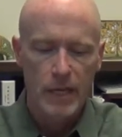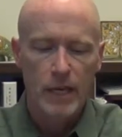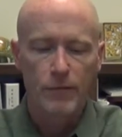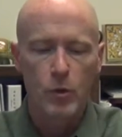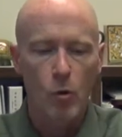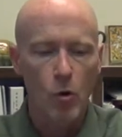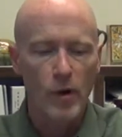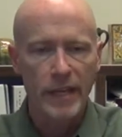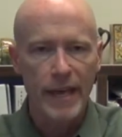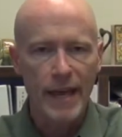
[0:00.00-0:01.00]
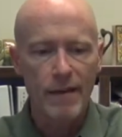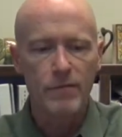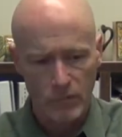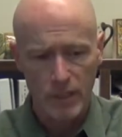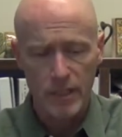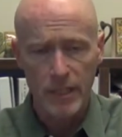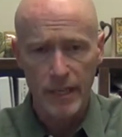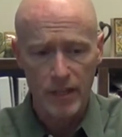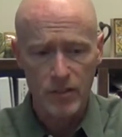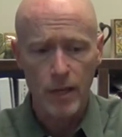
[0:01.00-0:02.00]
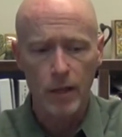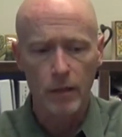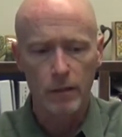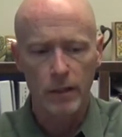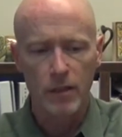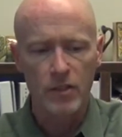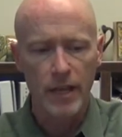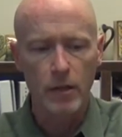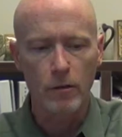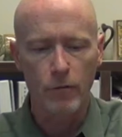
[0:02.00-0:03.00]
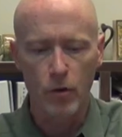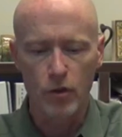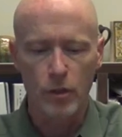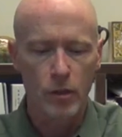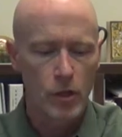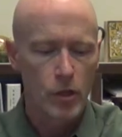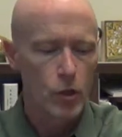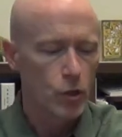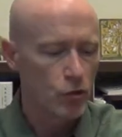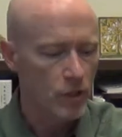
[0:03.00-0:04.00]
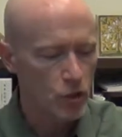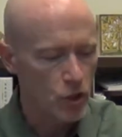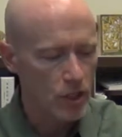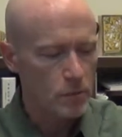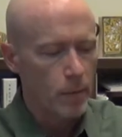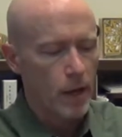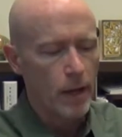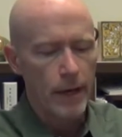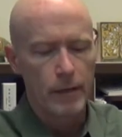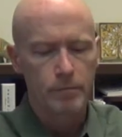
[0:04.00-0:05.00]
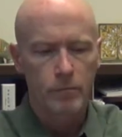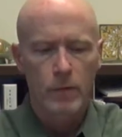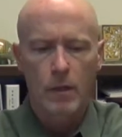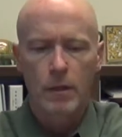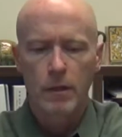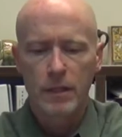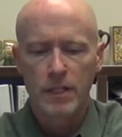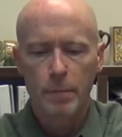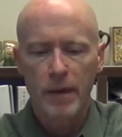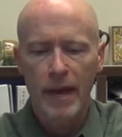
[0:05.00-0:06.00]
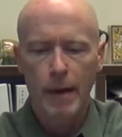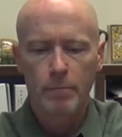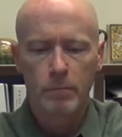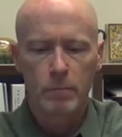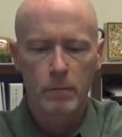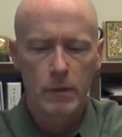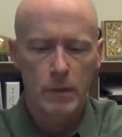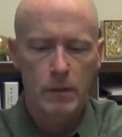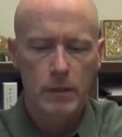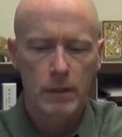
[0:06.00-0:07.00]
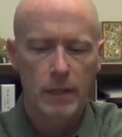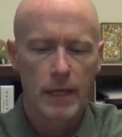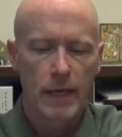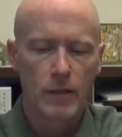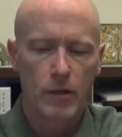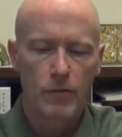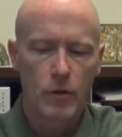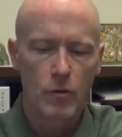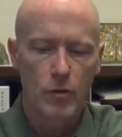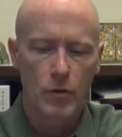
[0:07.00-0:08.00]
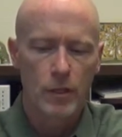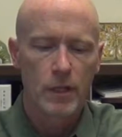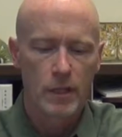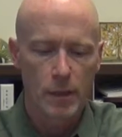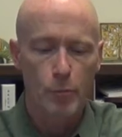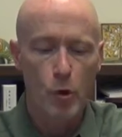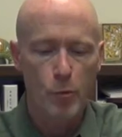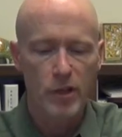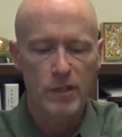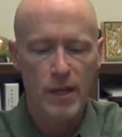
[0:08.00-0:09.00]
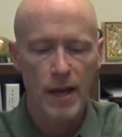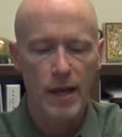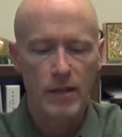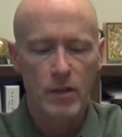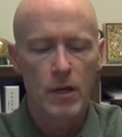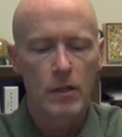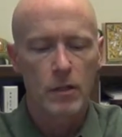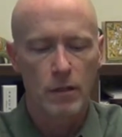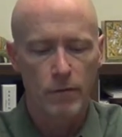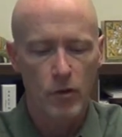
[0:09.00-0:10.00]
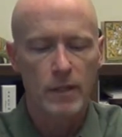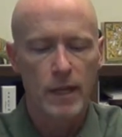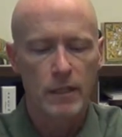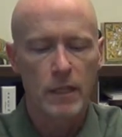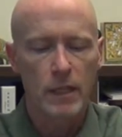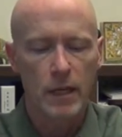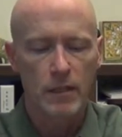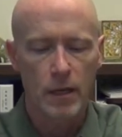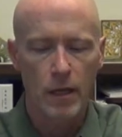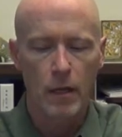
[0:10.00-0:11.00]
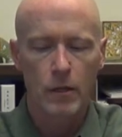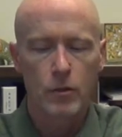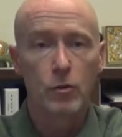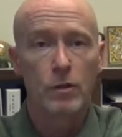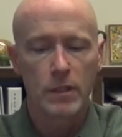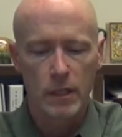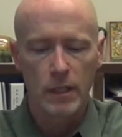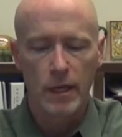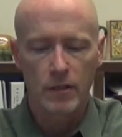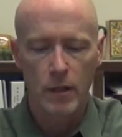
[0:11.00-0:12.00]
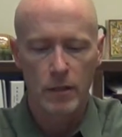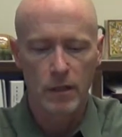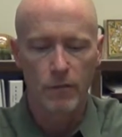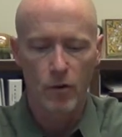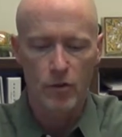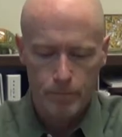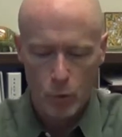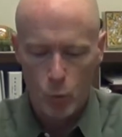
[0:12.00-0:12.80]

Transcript: If you already have the TDXL in the standard version, you can just buy the tip cap and the diffuser in the appropriate size to convert that TDXL to the TDXL-D version.